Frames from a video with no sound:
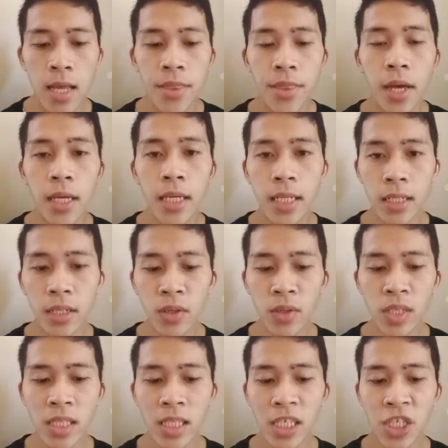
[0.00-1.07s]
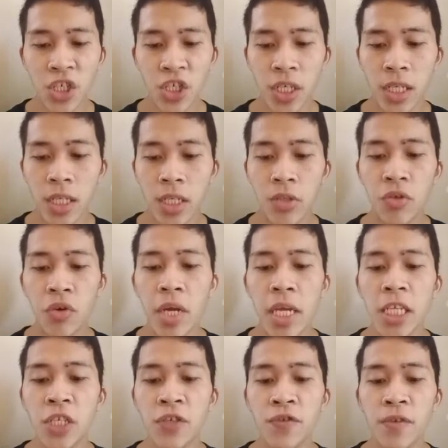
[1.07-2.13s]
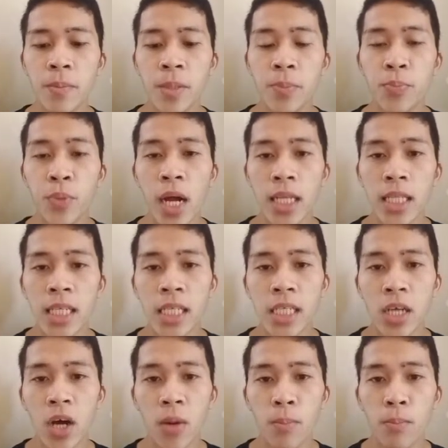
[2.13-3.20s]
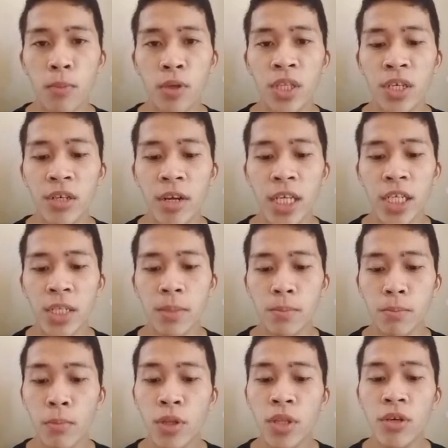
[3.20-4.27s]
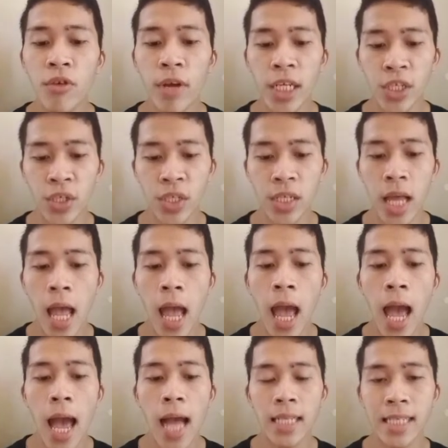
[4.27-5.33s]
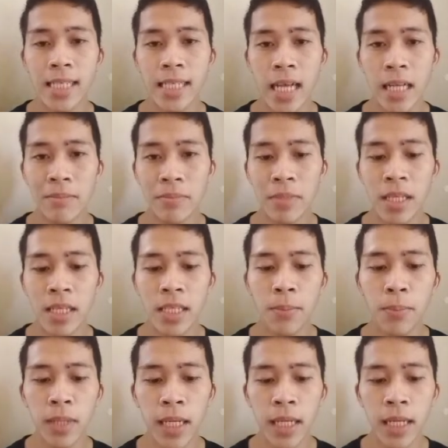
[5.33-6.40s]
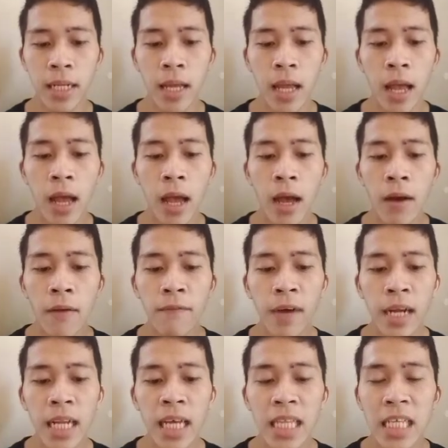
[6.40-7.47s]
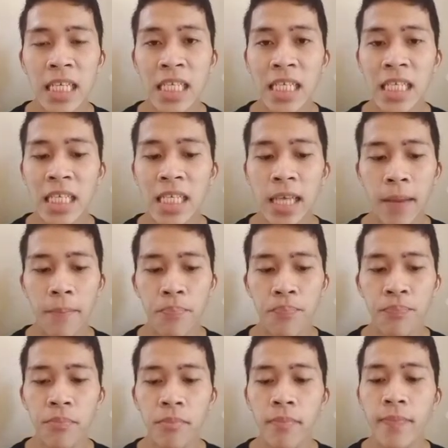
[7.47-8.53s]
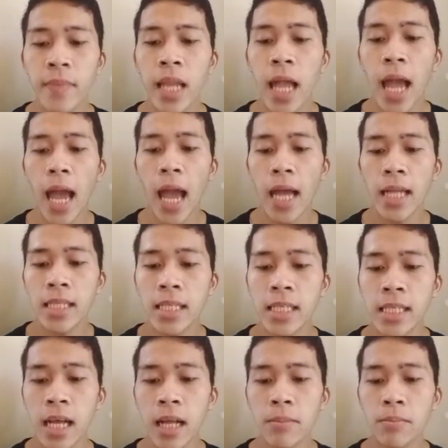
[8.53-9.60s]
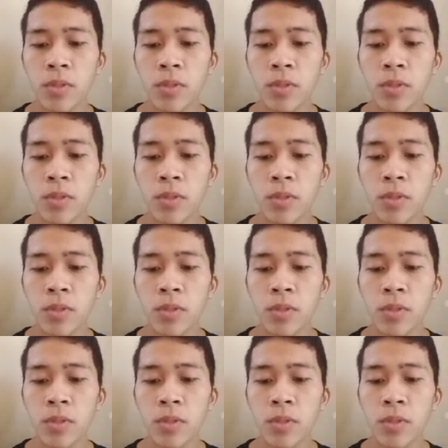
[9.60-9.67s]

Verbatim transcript: The Hindus' teaching ranged from the practice of moderation, moderation and self discipline, fanaticism, and self